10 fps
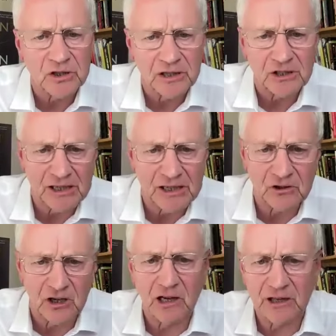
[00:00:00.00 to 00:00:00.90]
moments. And it
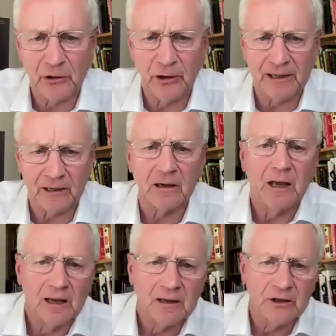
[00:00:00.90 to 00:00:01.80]
sounds like you
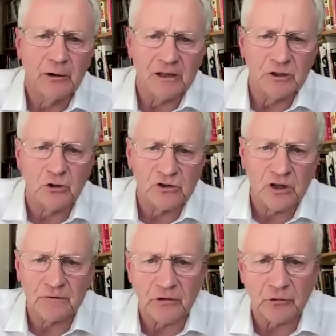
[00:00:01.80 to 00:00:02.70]
had
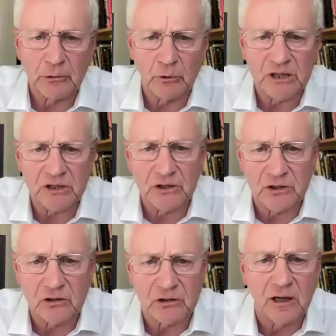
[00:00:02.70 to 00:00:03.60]
yours after three
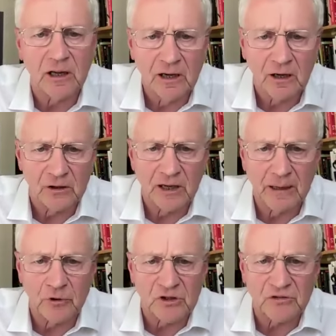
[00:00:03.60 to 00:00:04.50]
whiskeys on an
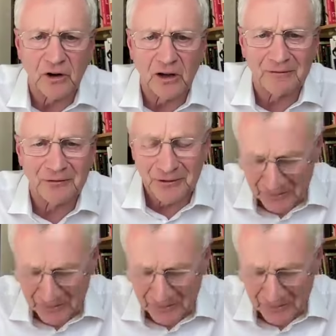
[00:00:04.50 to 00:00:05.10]
Emirates flight